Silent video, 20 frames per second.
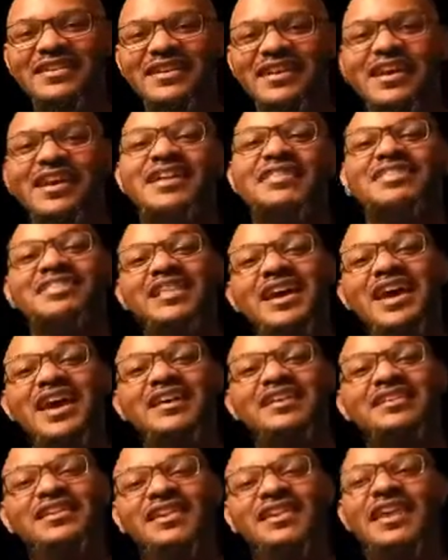And
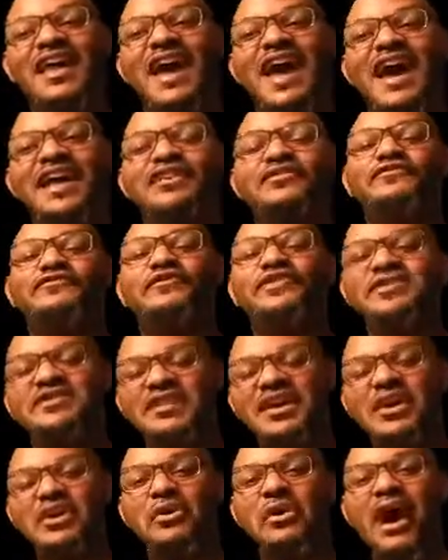then it had it for
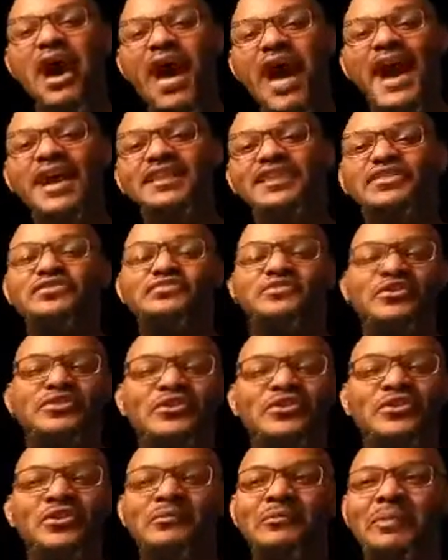sale active with
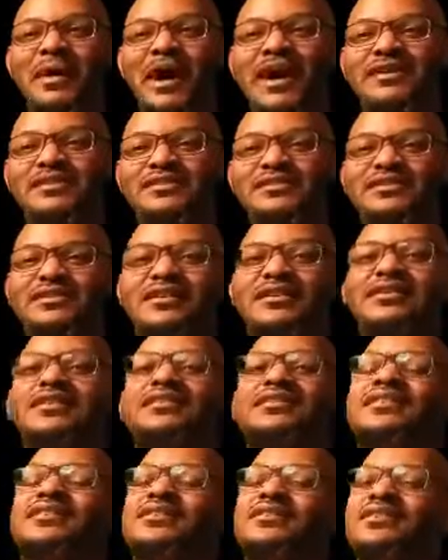no box.
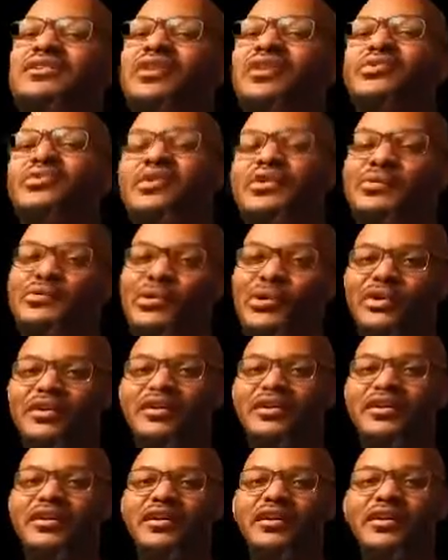Come on.
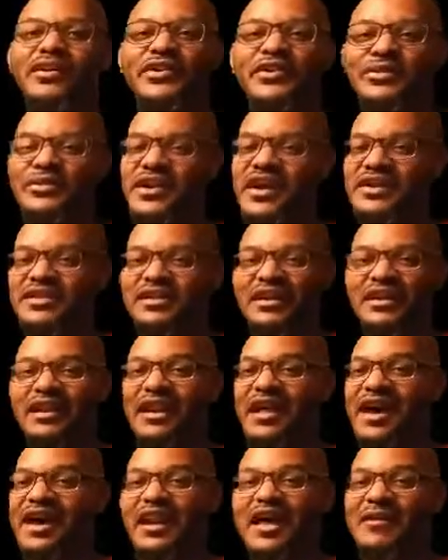You guys got to
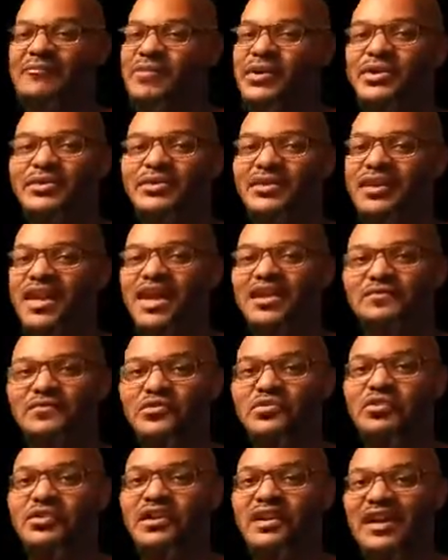lie a lot better than that if you
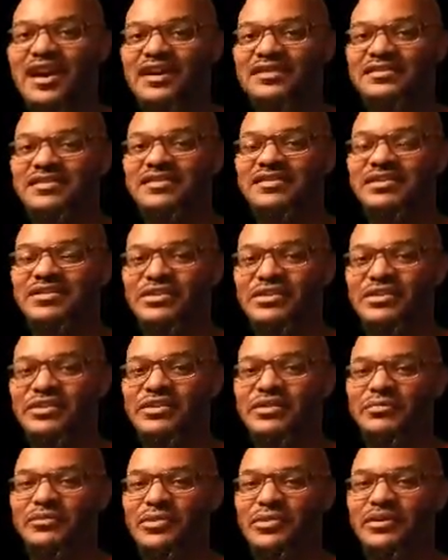want to last in the sneaker
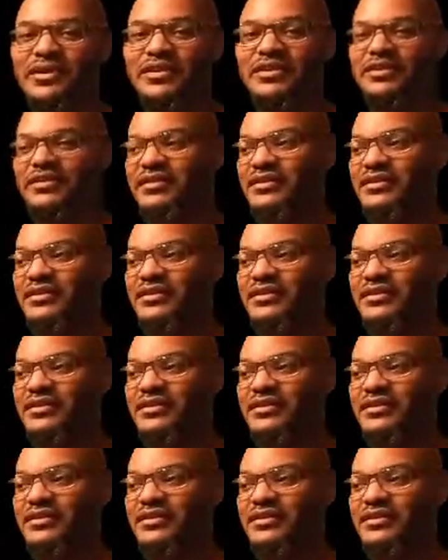community.